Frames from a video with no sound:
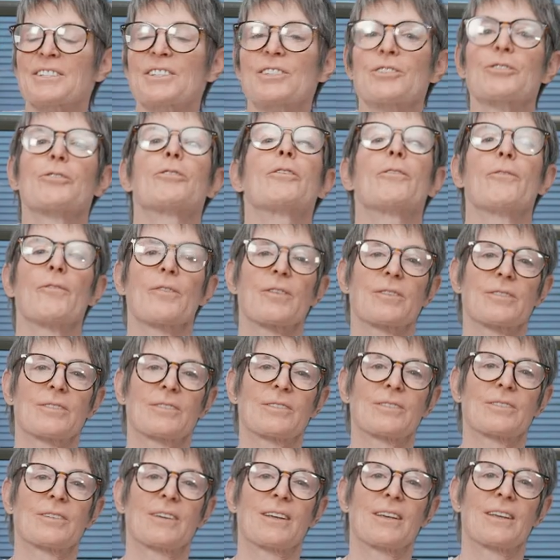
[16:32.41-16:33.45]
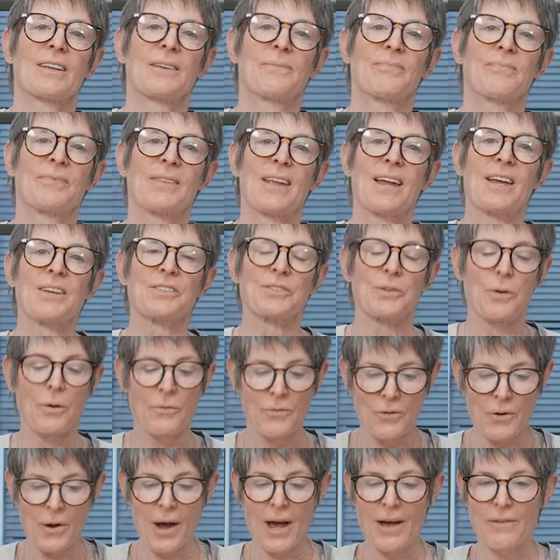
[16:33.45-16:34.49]
service. So
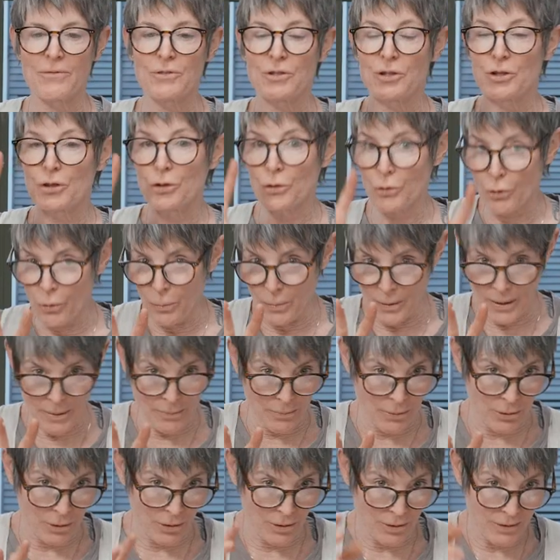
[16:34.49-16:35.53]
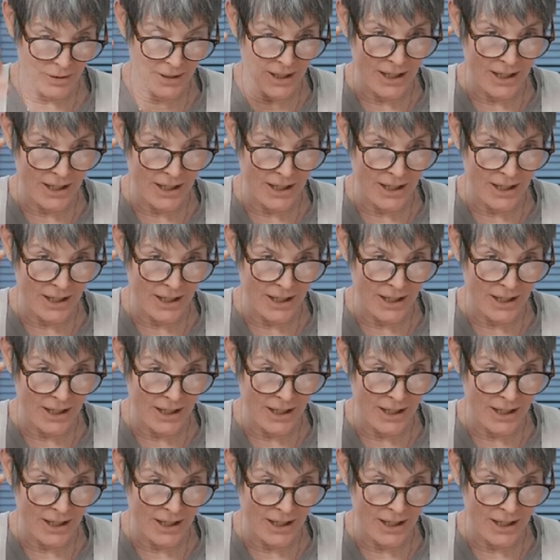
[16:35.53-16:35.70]
if you have two people,